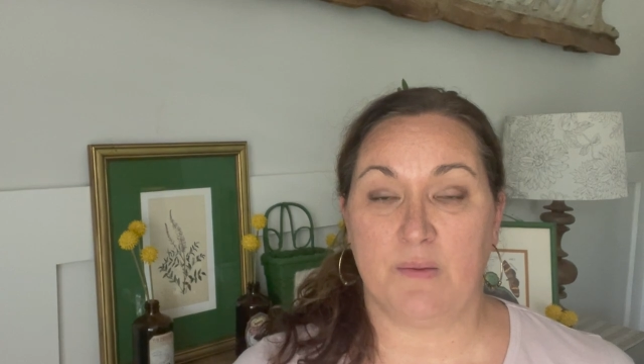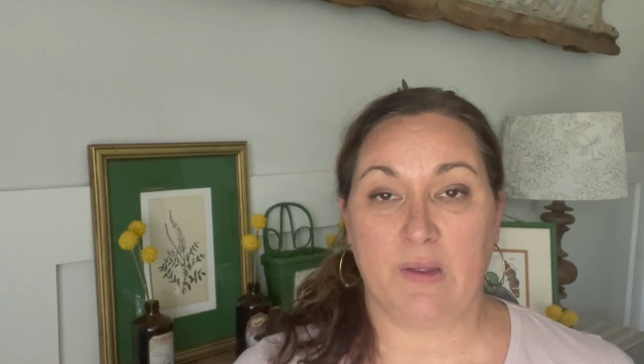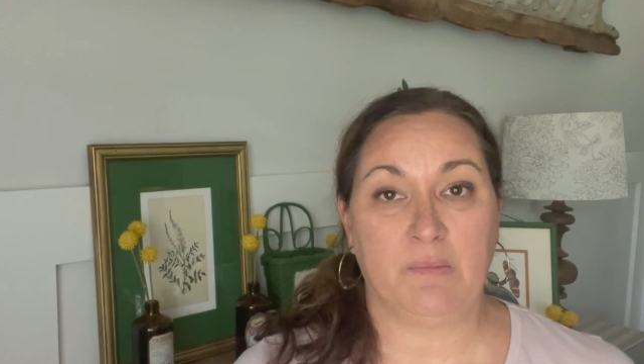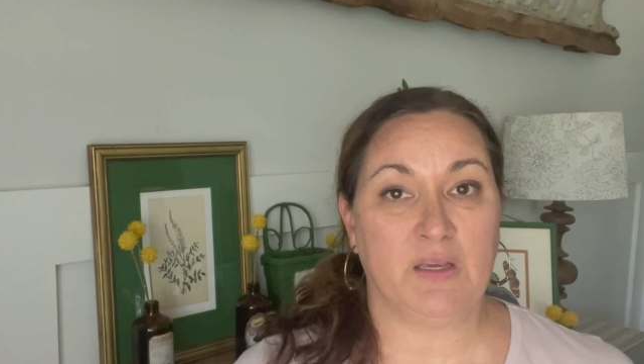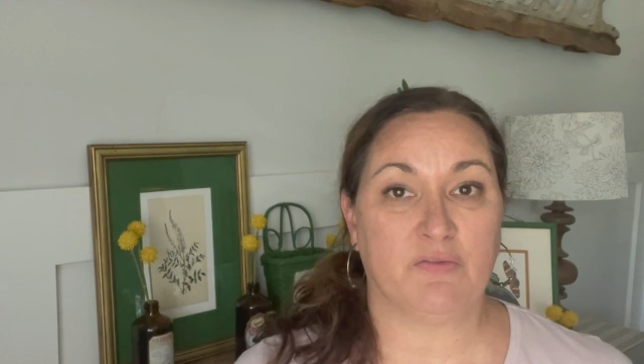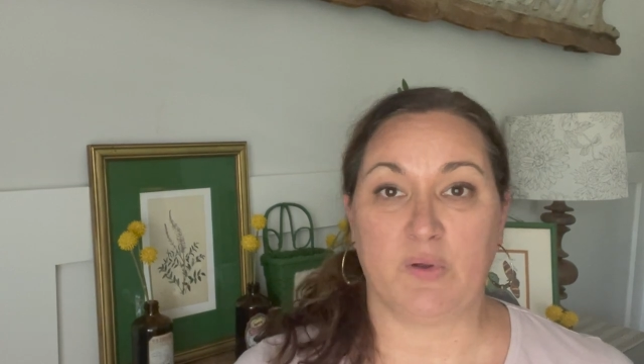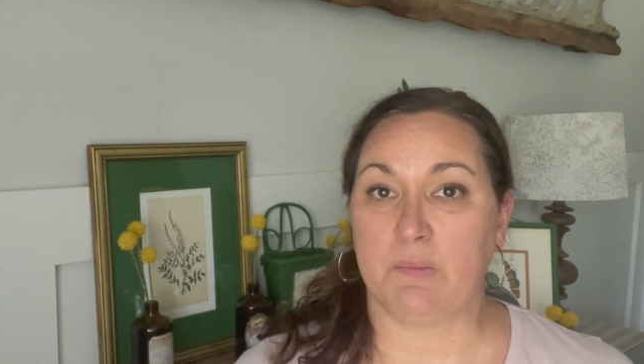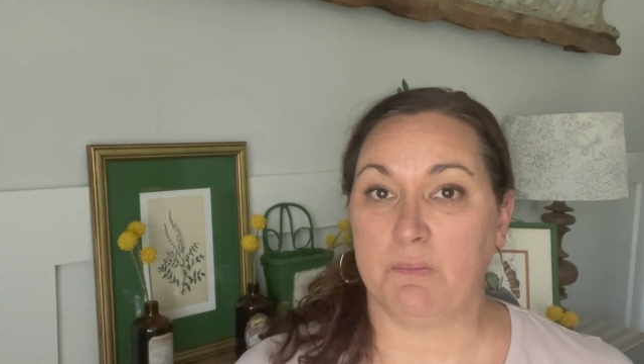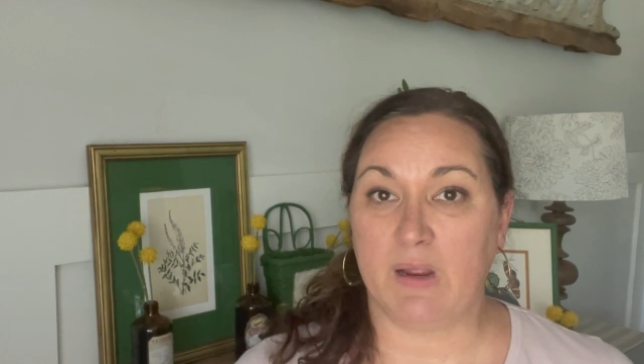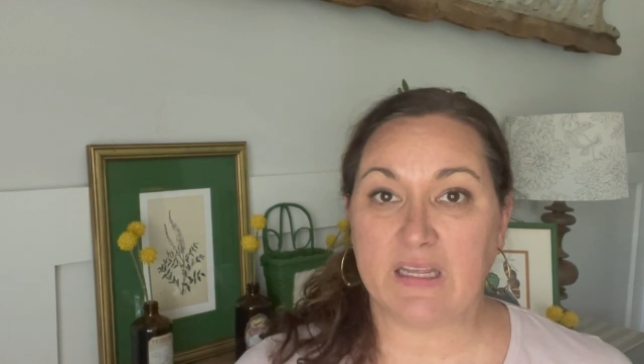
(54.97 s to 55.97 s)
Maybe if we
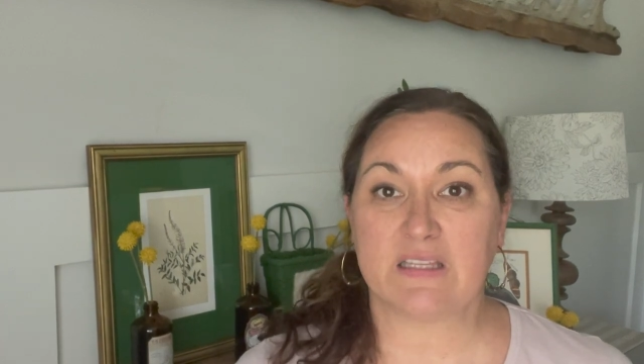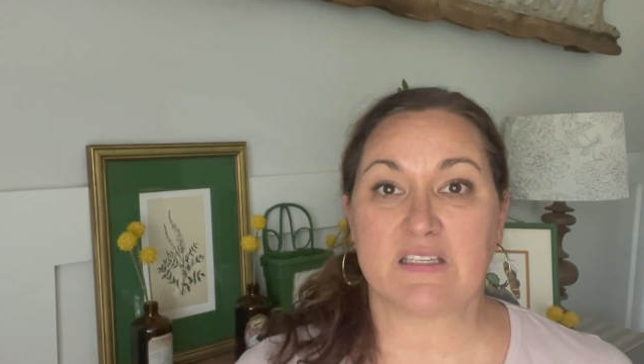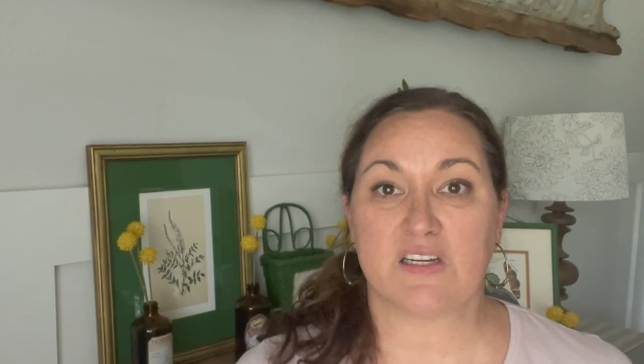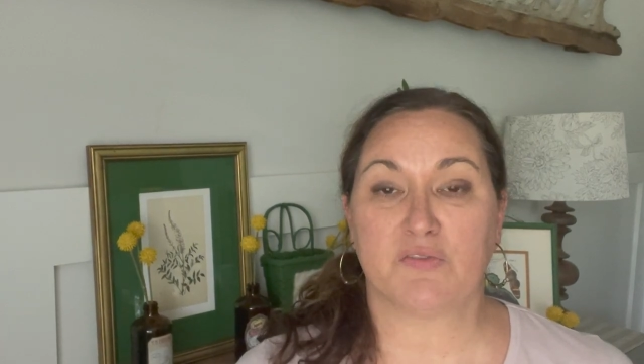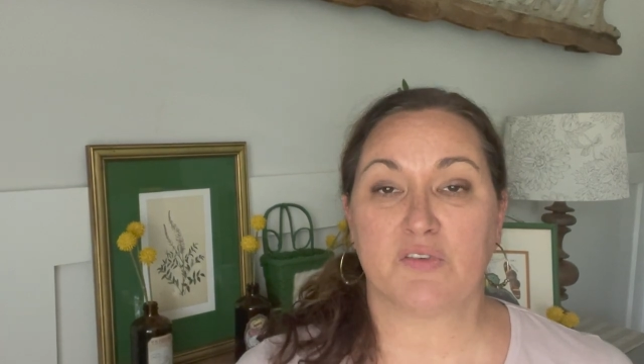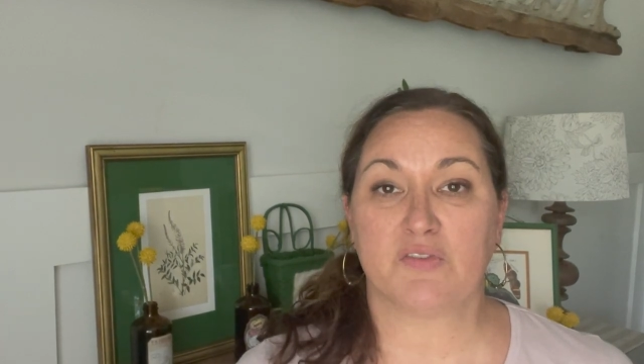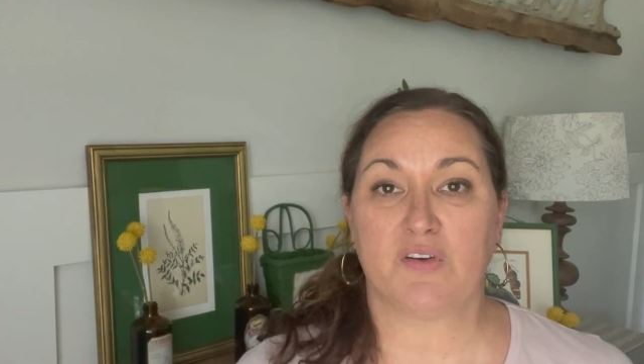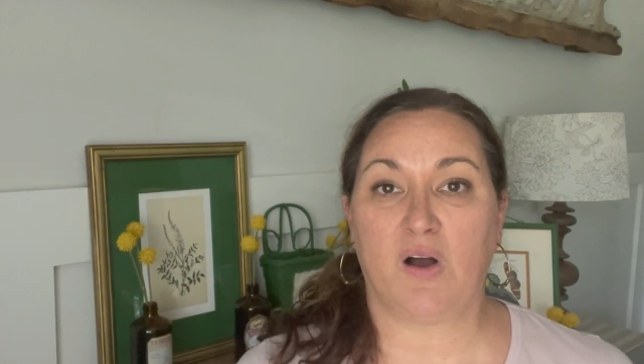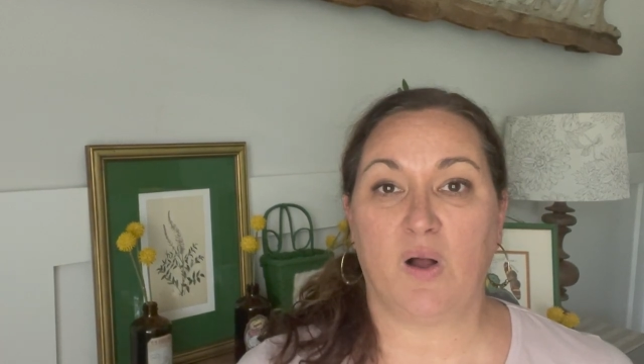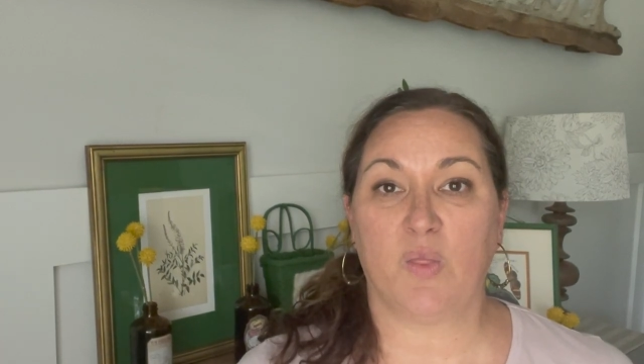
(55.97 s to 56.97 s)
make the stuff for
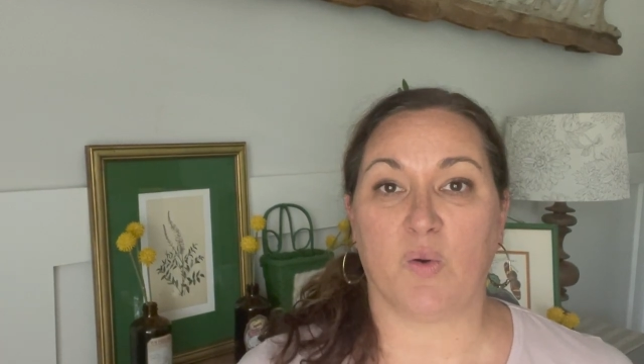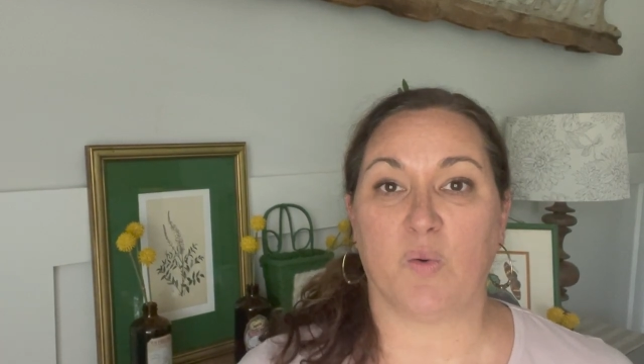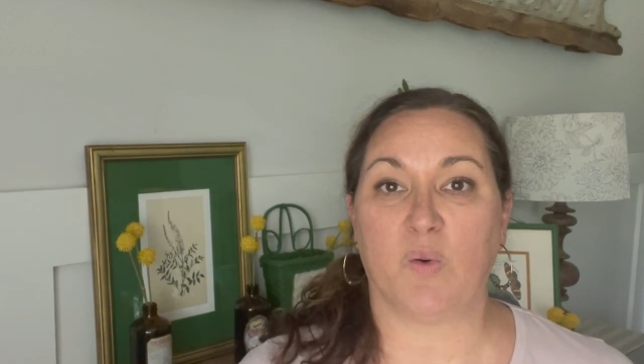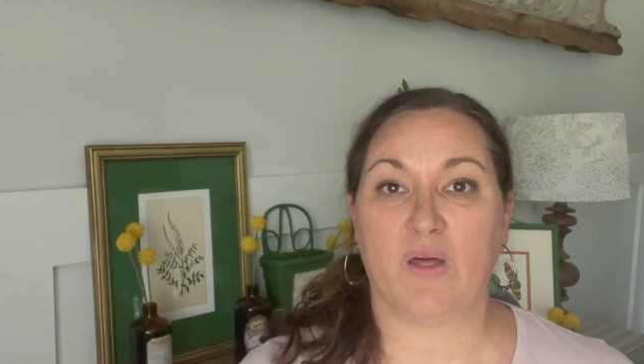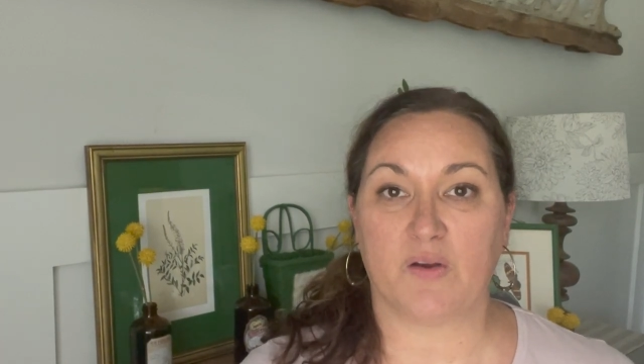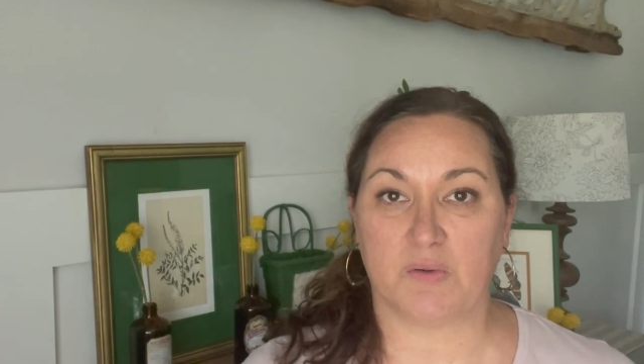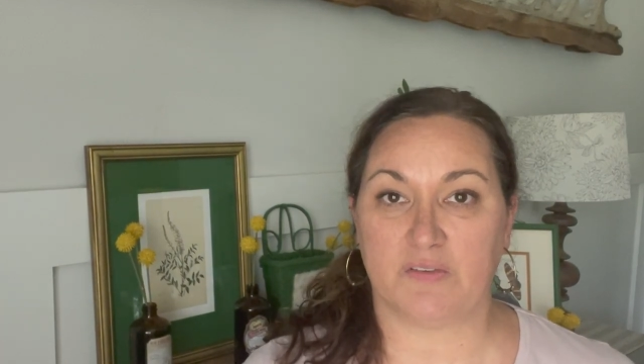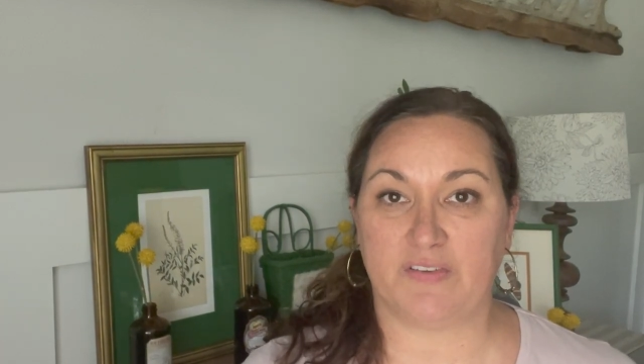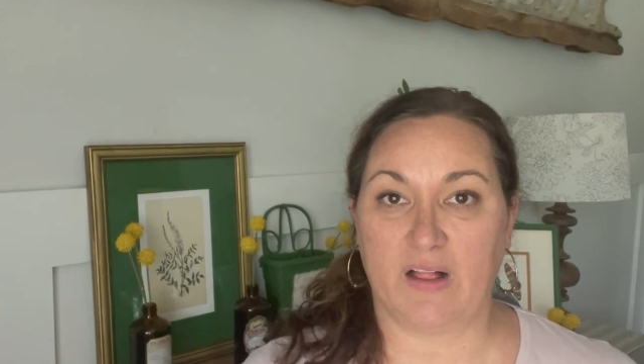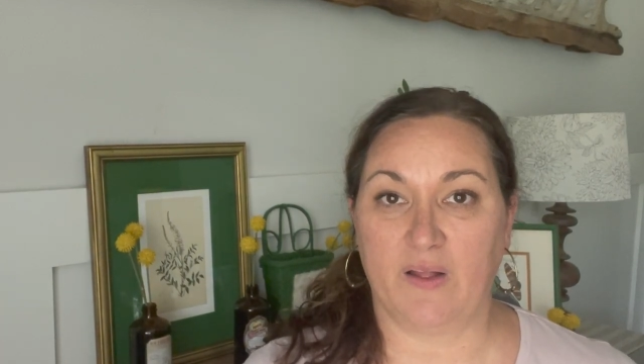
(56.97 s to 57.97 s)
fall, the weather will
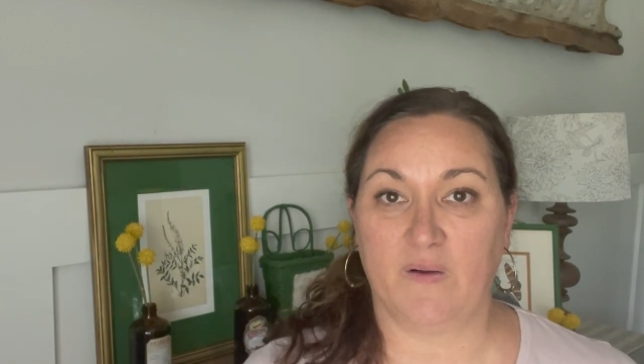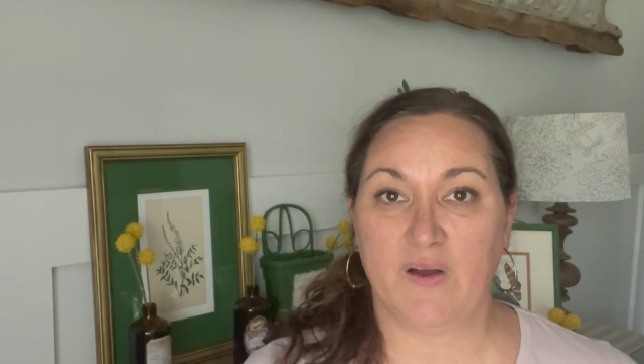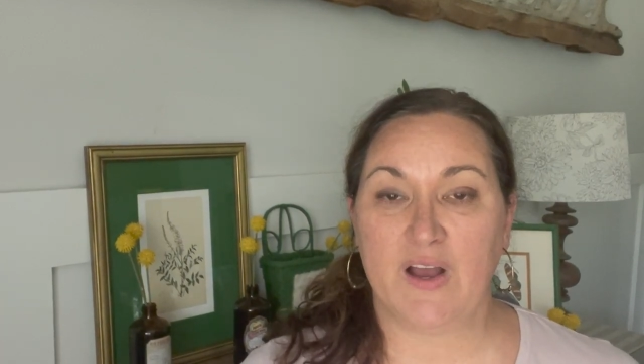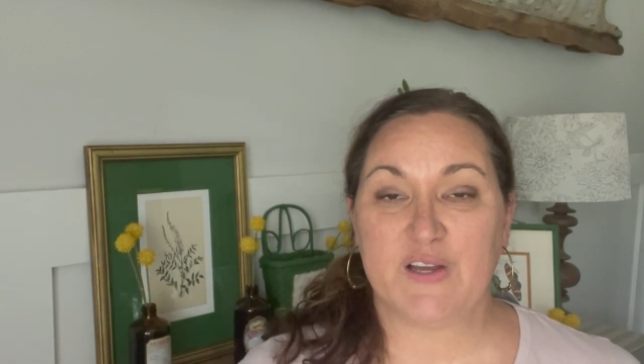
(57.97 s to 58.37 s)
follow.